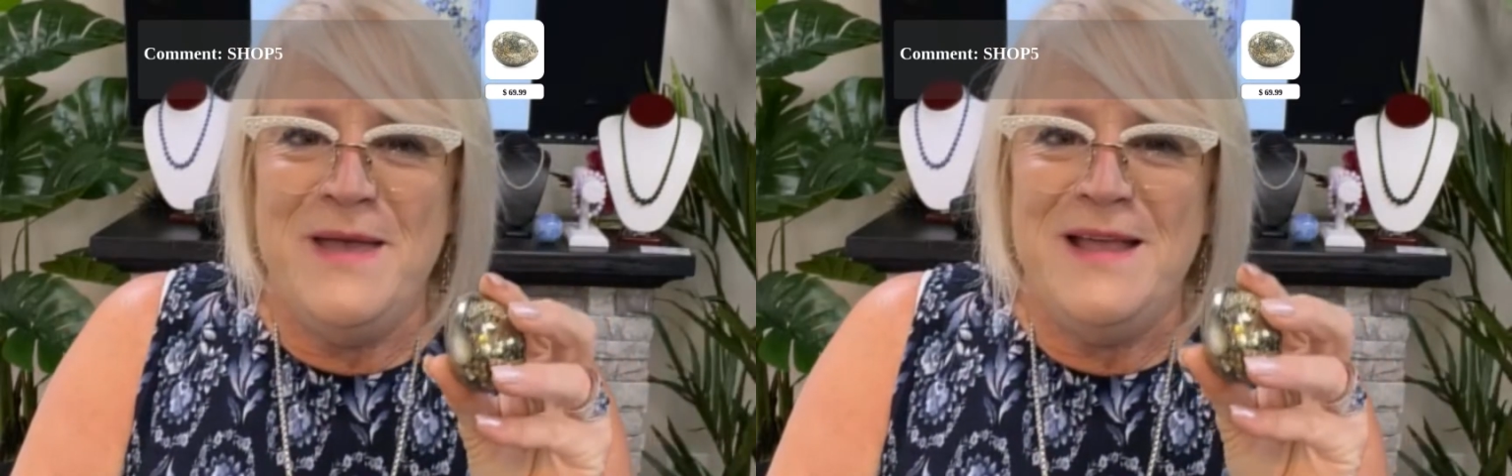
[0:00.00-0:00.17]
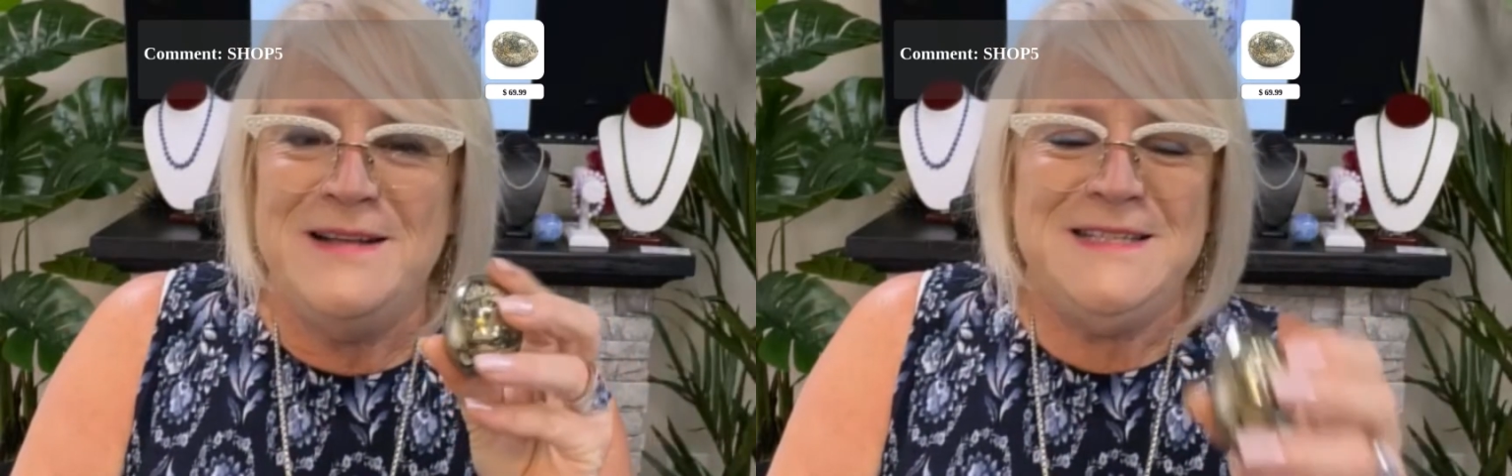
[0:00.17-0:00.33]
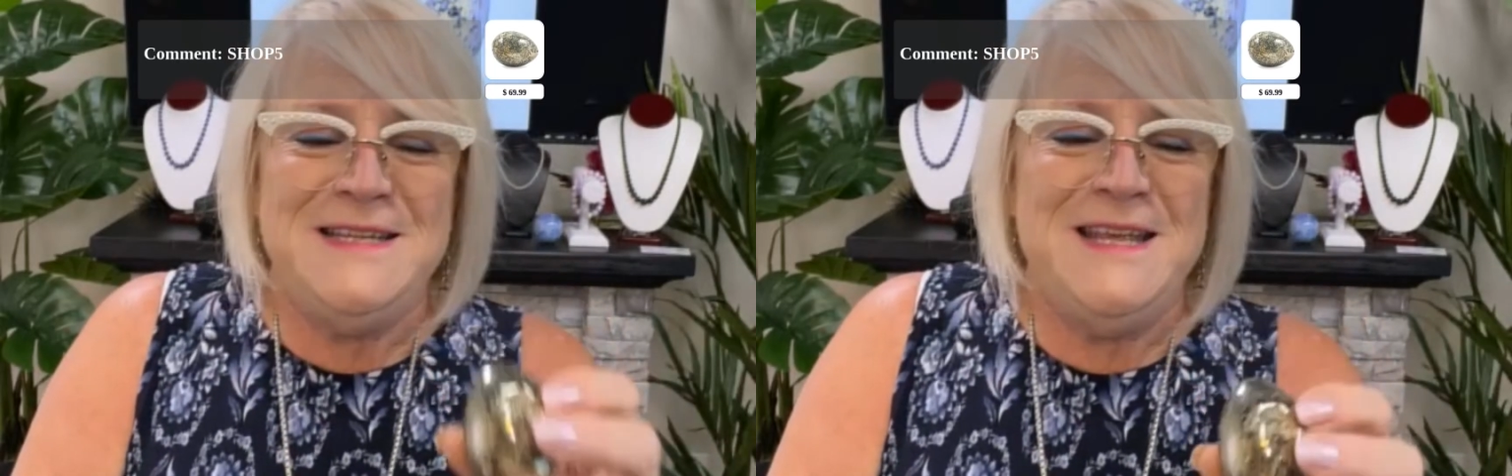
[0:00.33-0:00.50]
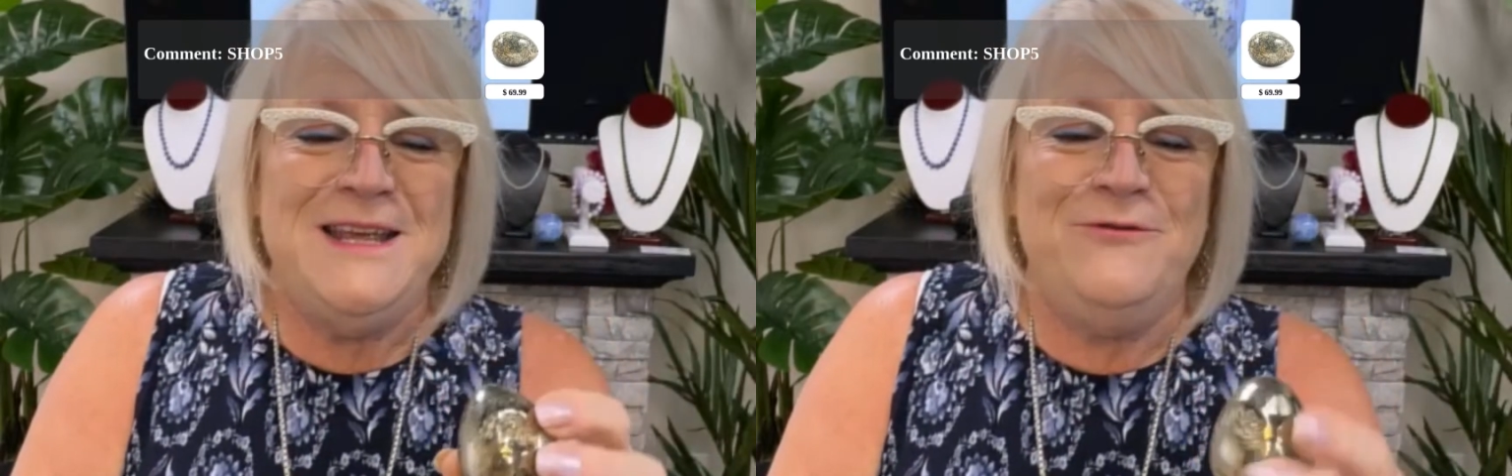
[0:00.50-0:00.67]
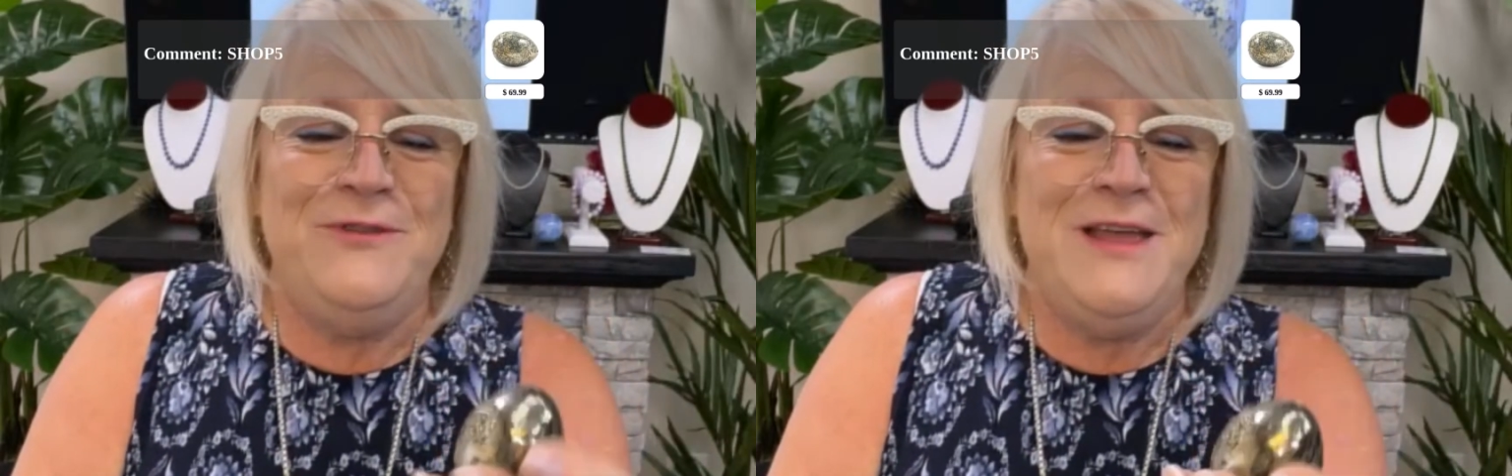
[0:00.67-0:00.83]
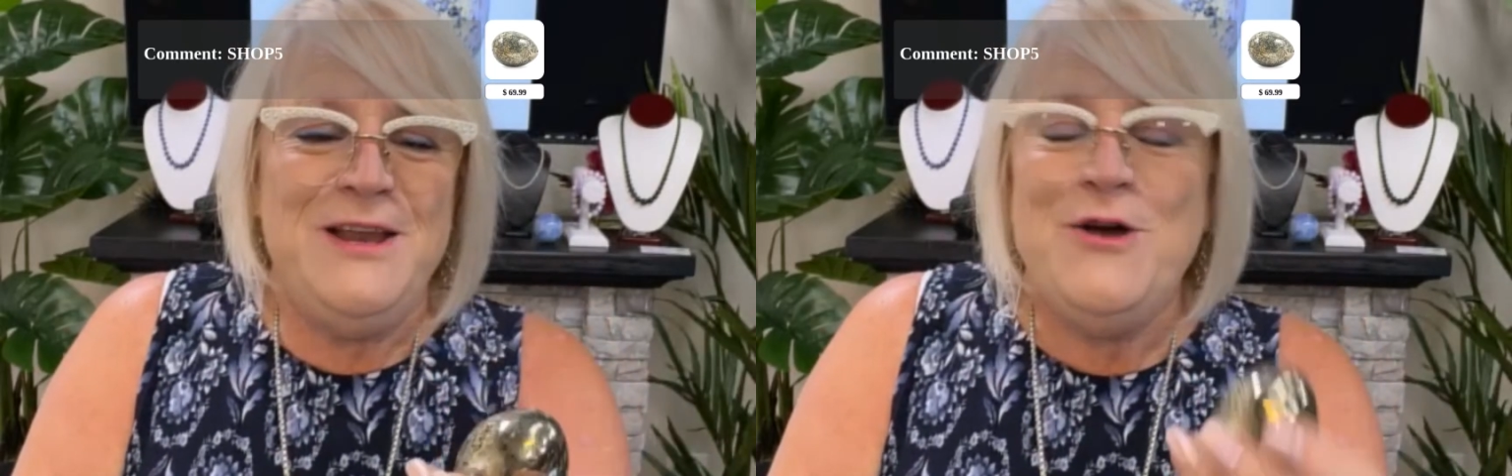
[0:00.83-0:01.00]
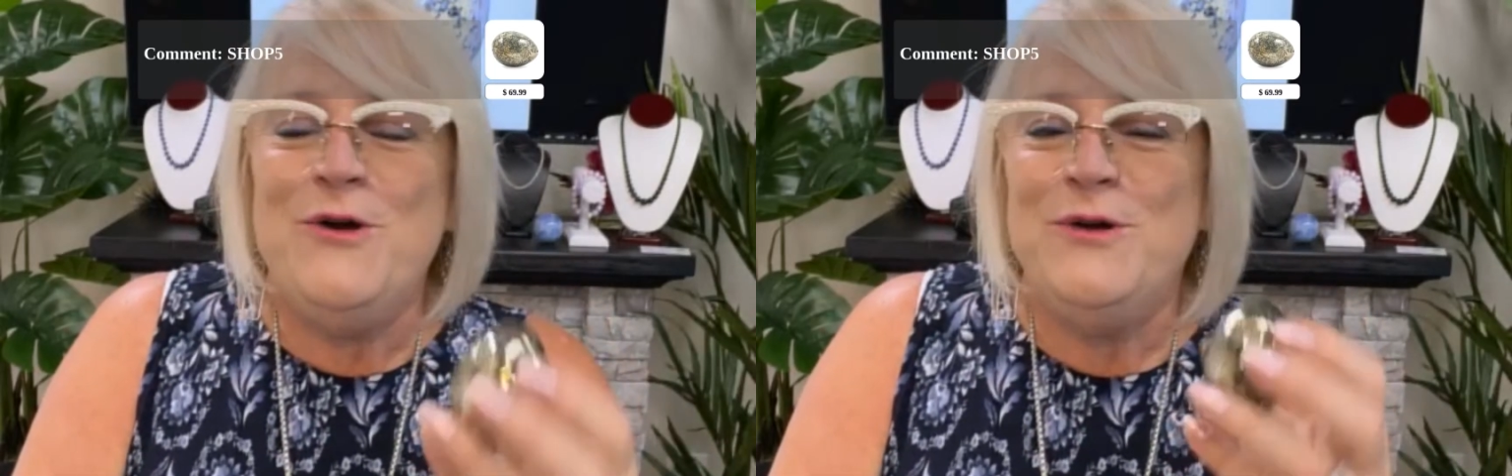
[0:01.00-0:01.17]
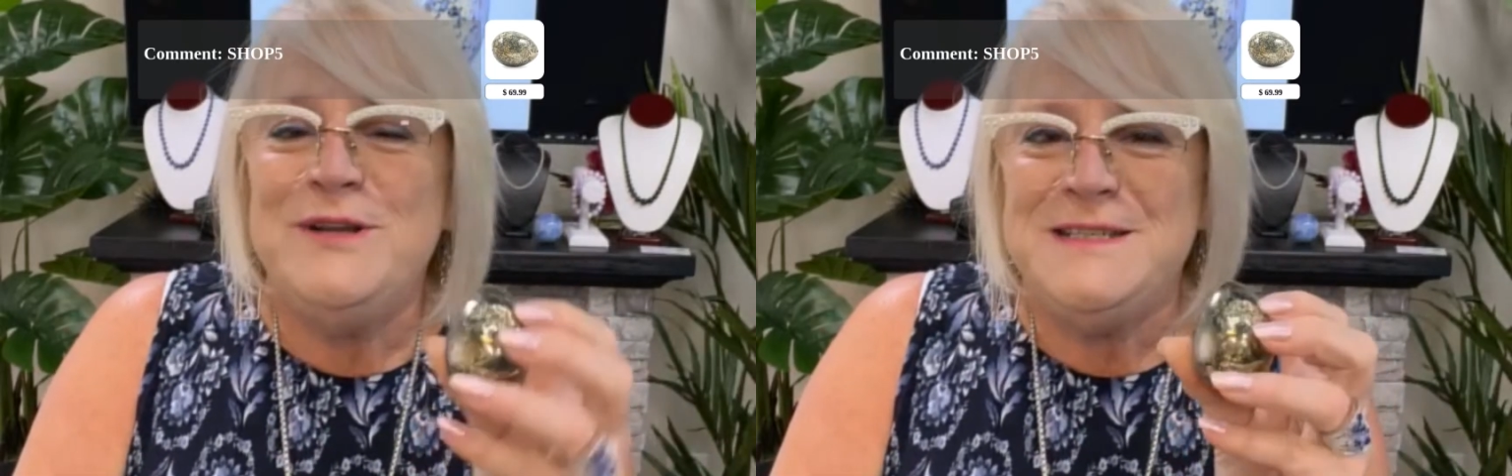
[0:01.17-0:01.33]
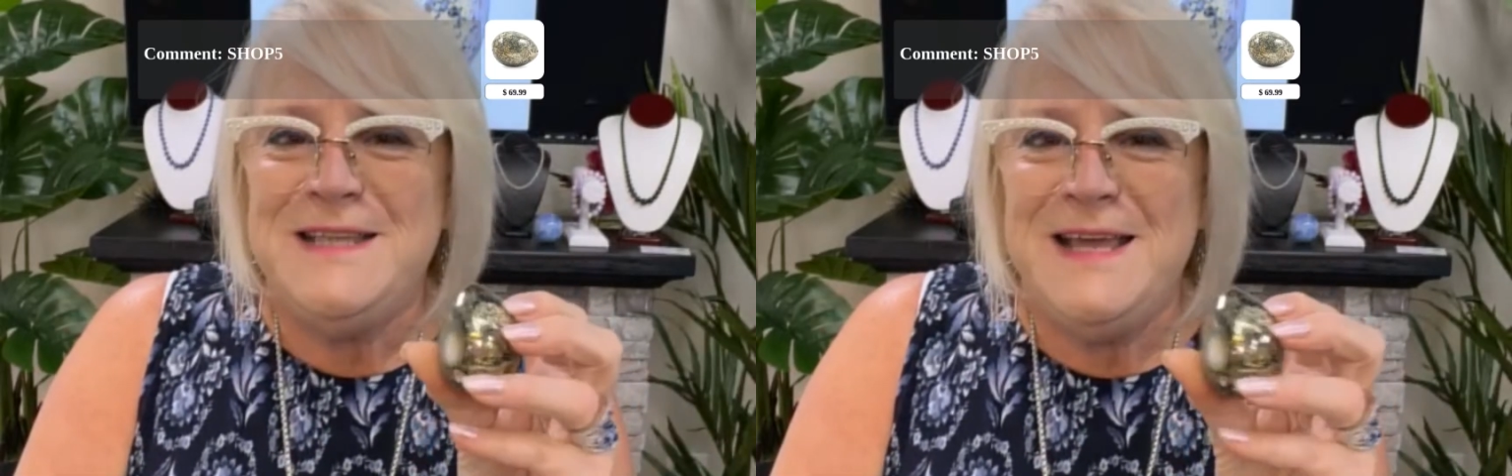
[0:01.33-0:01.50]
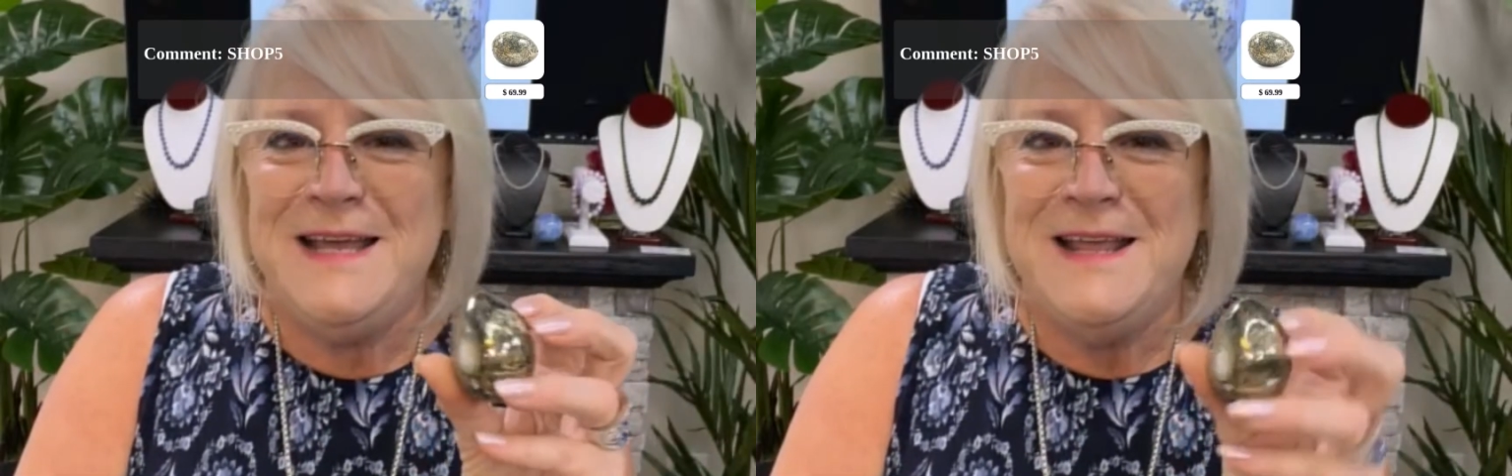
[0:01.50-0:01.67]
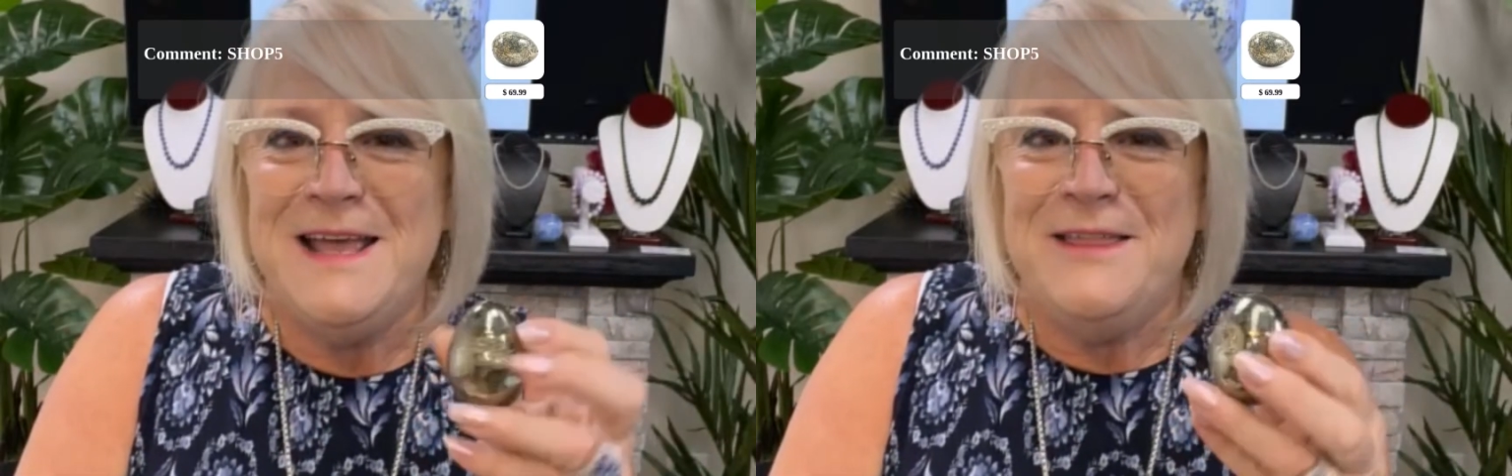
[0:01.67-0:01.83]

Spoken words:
and see if they noticed that